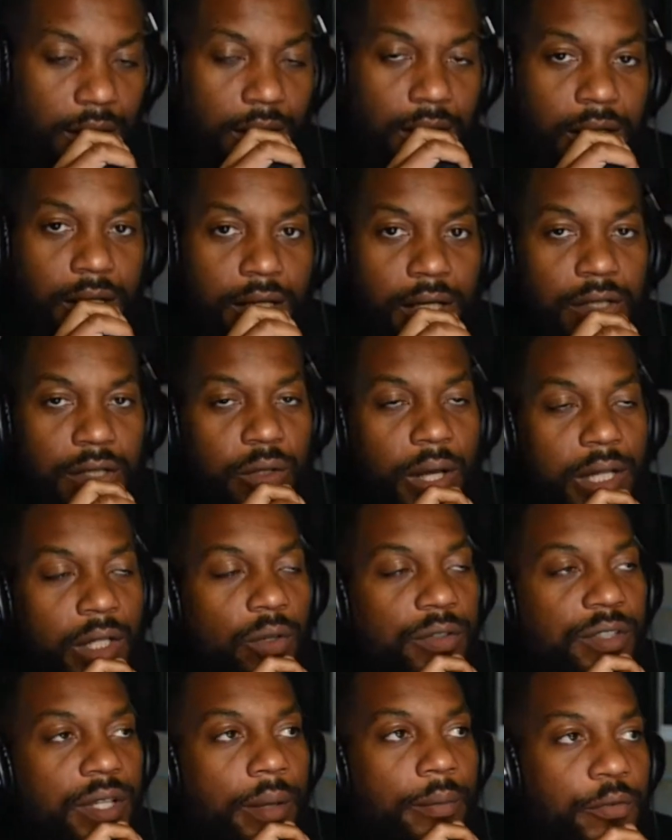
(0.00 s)
So I know
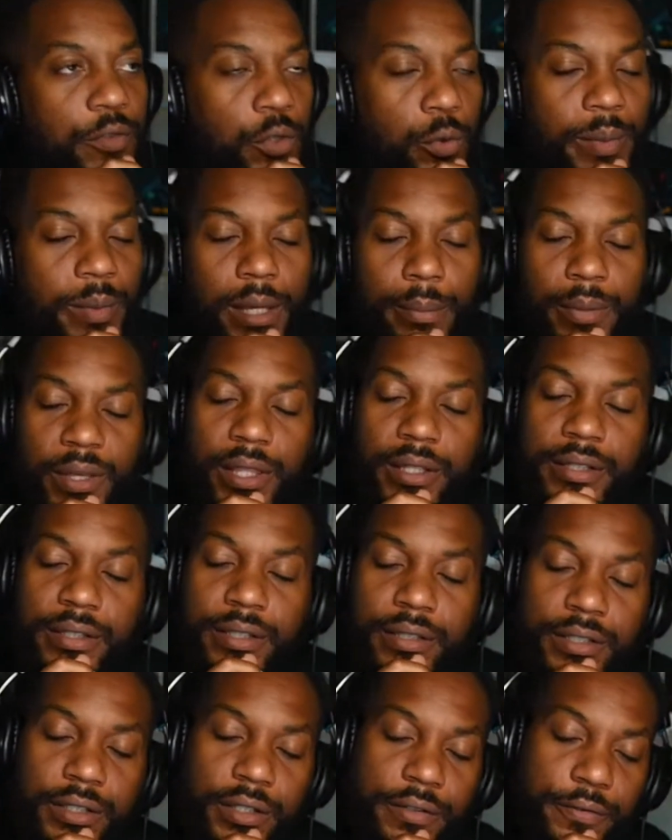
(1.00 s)
some of you, maybe this
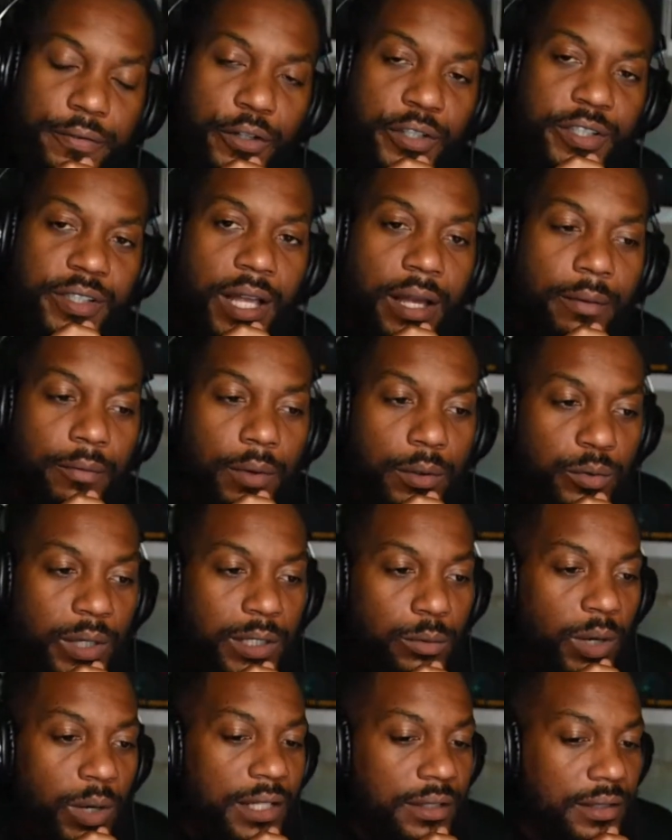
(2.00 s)
is your first time on Red
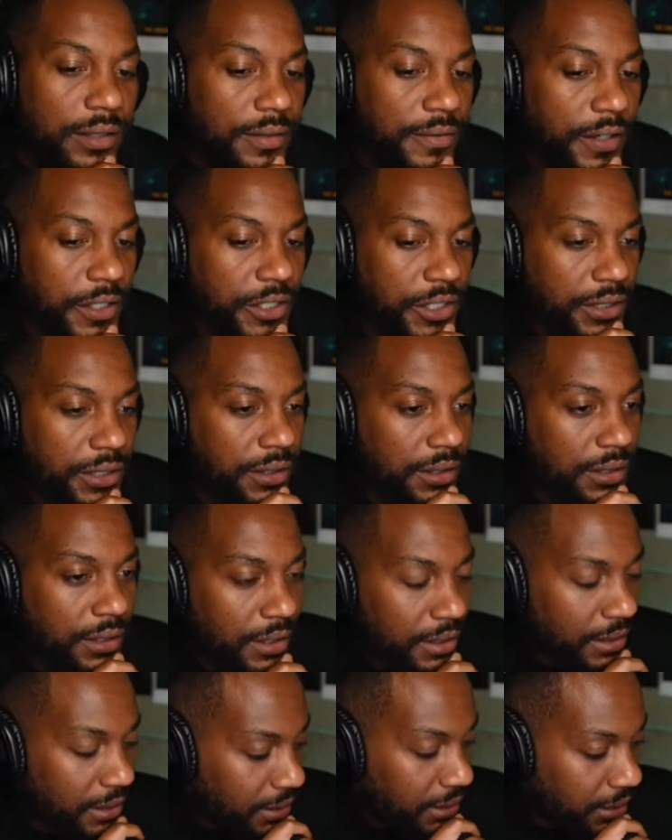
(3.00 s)
Wine Confessions.
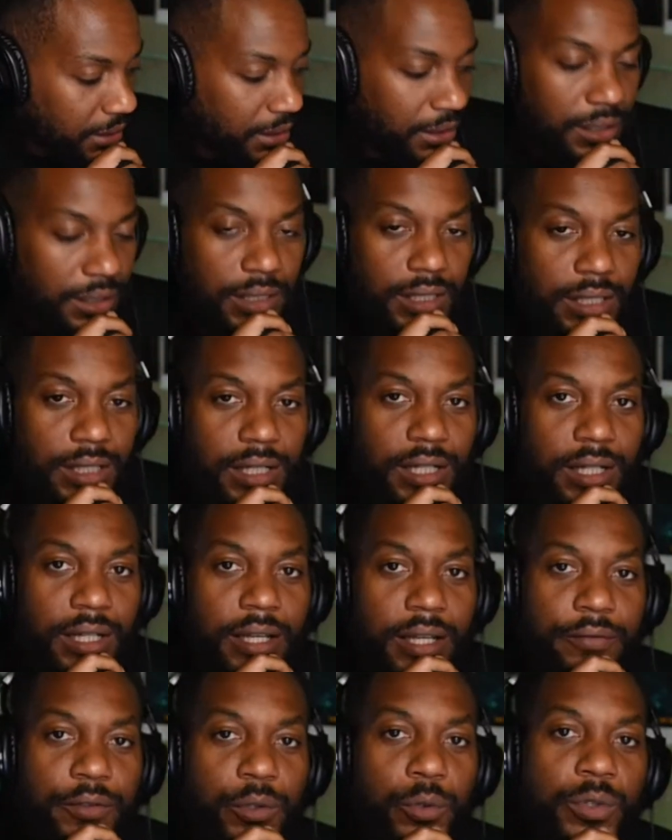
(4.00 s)

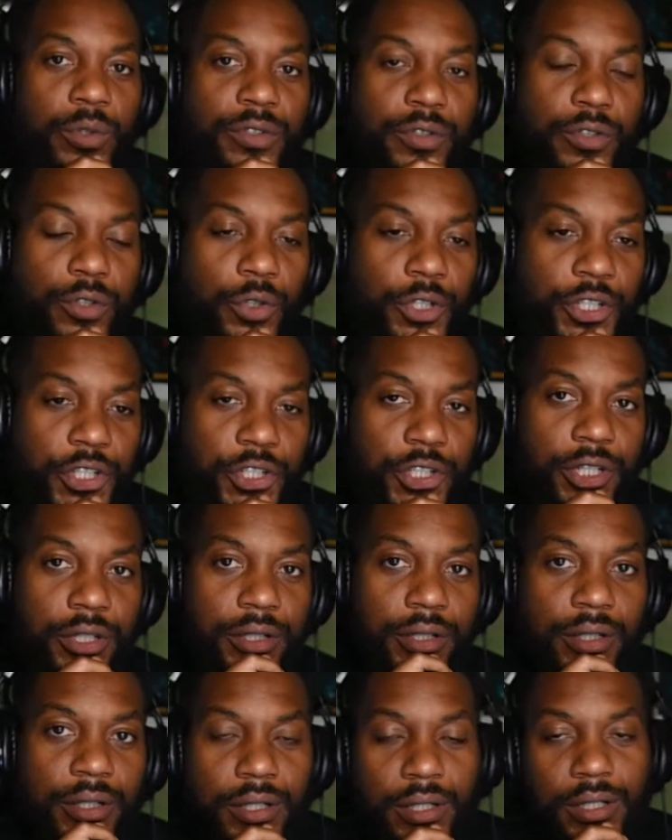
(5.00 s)
If you were stush,
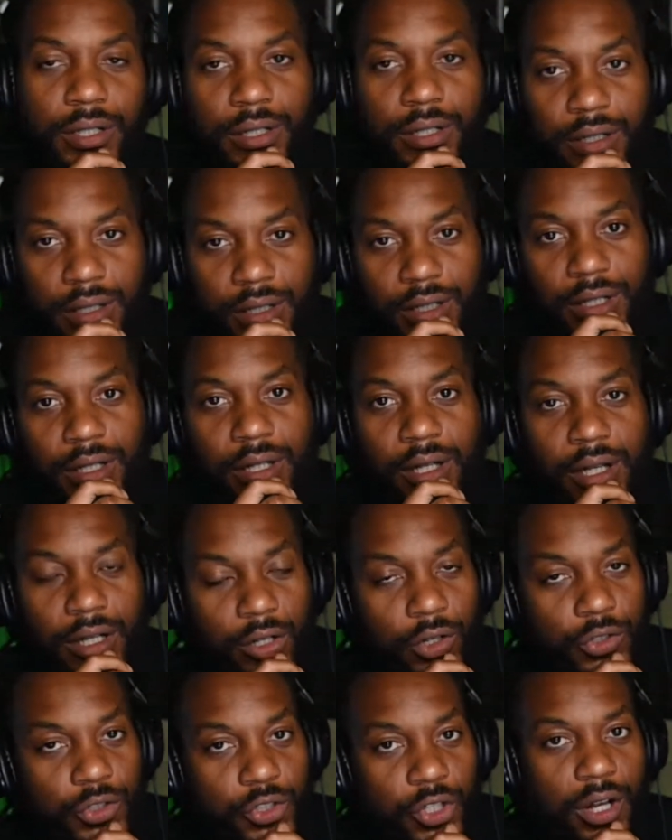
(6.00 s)
go
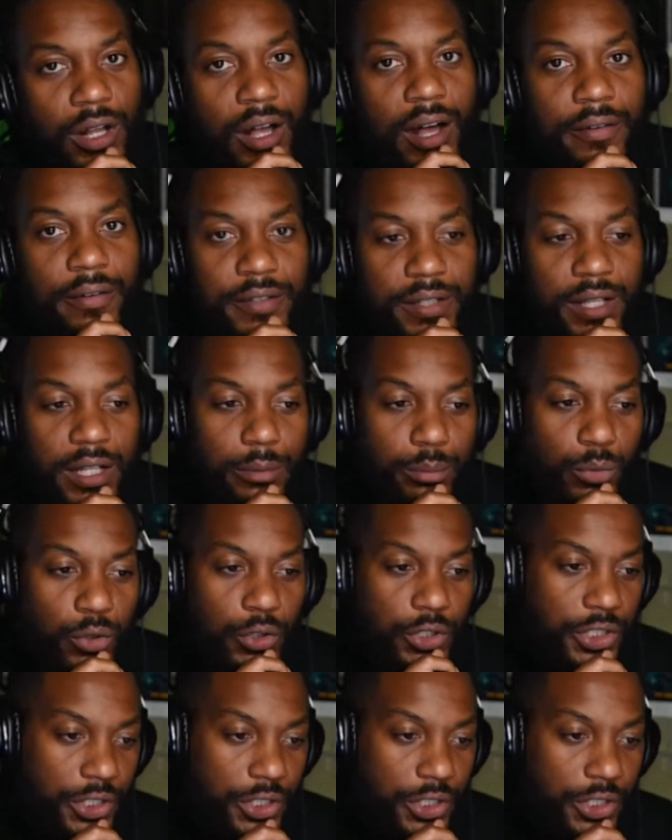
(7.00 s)
truck off in the bush.